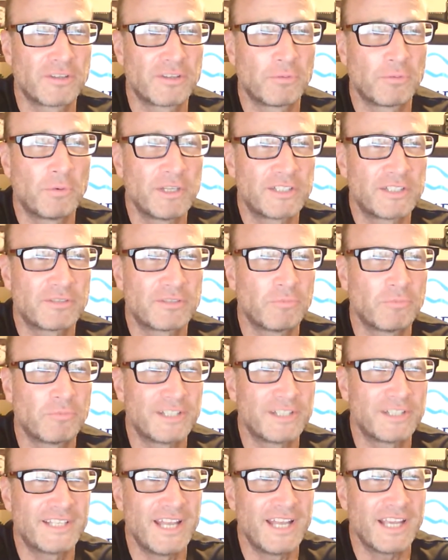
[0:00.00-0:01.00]
So
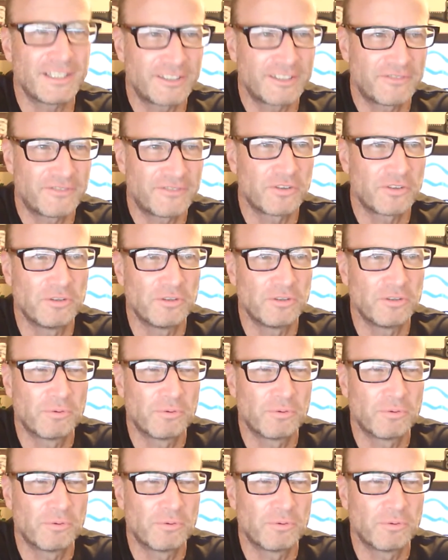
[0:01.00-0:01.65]
what's next for you?